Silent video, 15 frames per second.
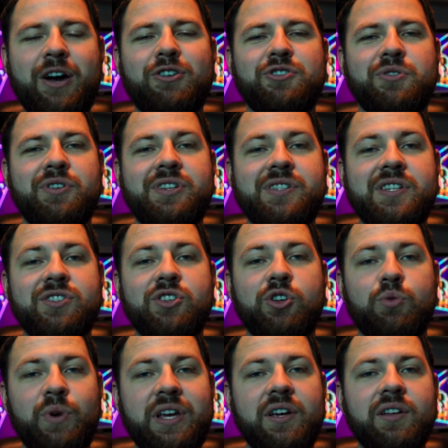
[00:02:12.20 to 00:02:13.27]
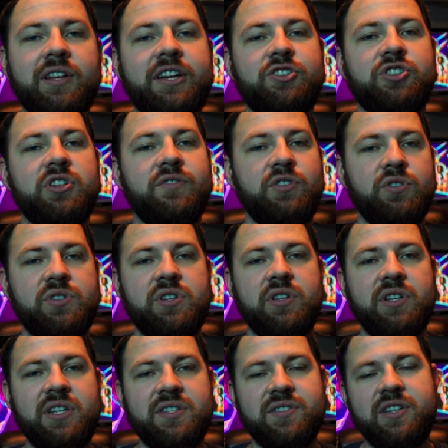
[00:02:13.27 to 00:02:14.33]
PowerToys is a great collection of
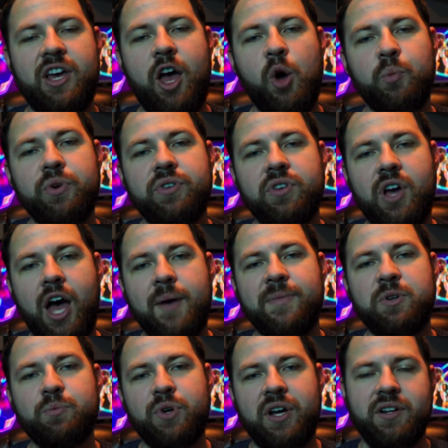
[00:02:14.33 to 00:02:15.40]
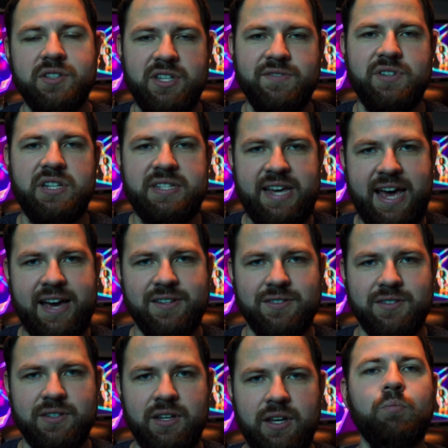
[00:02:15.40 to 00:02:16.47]
utilities to help with common productivity
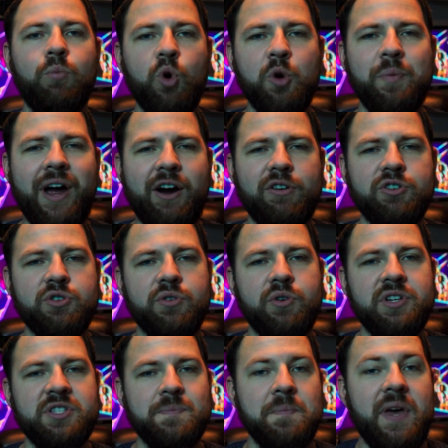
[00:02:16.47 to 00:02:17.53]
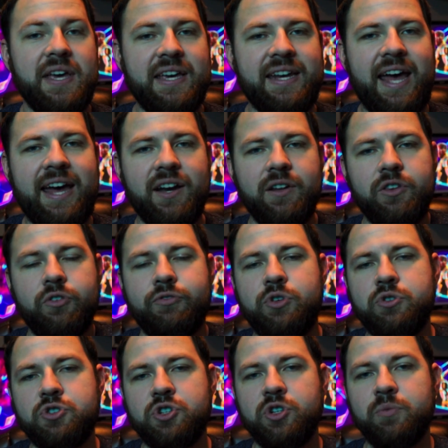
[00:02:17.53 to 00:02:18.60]
tasks. More PowerToys may get added in the
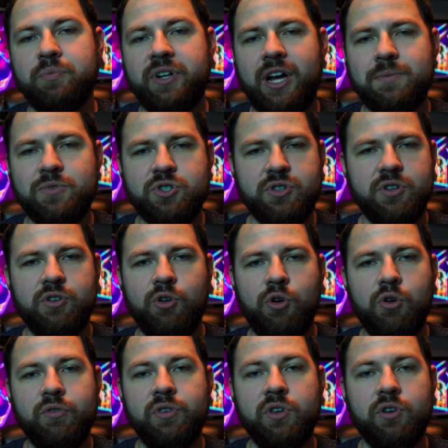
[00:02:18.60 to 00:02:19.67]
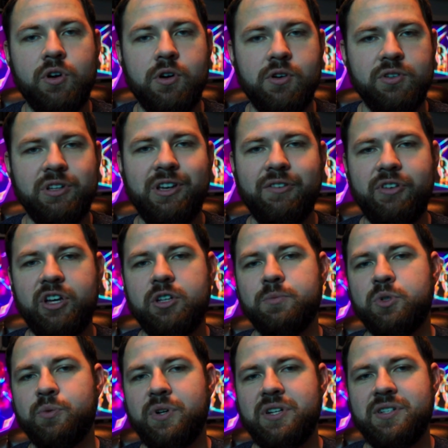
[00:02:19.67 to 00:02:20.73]
future, but I'm just going to go over the currently
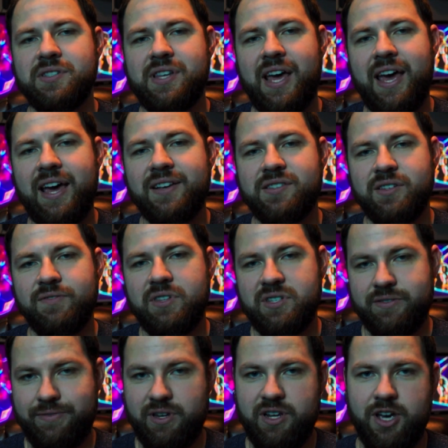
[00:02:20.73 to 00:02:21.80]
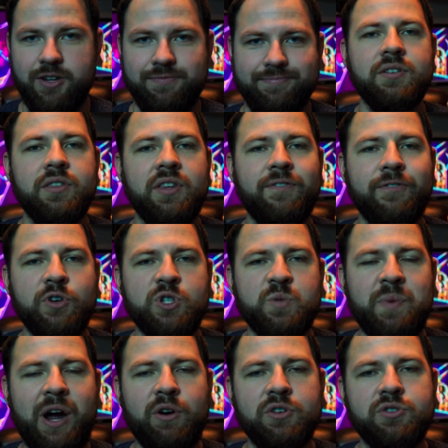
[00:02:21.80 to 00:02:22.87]
available ones as of this video. The
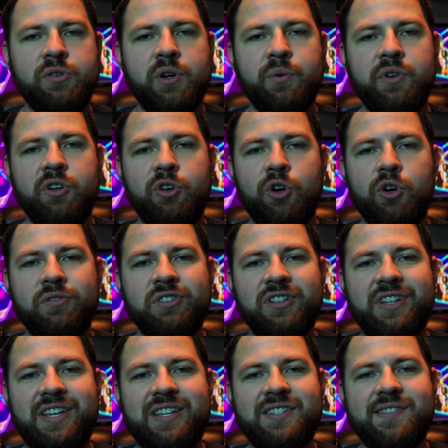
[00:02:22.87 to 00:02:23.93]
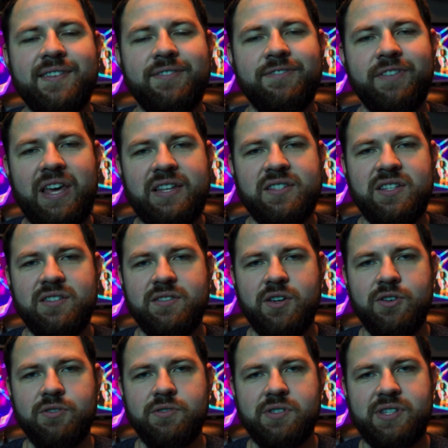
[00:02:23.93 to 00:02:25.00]
first PowerToy we're going to go over is Fancy
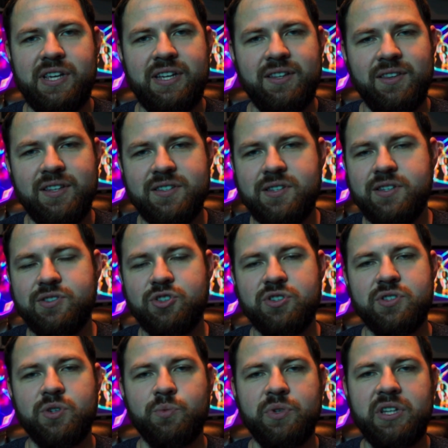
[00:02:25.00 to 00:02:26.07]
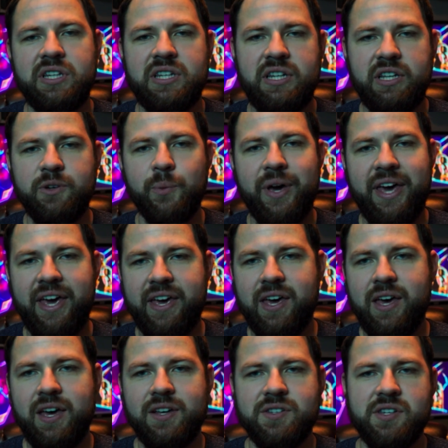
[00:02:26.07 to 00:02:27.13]
Zones, and this is just a really neat way
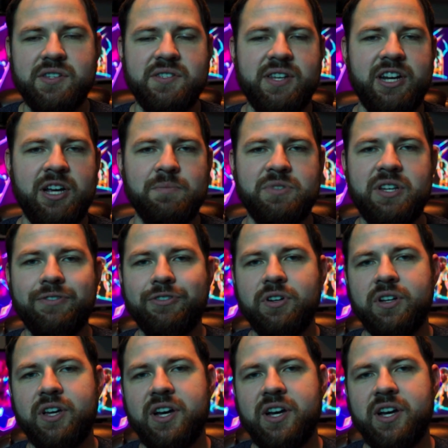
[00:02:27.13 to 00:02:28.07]
to set up different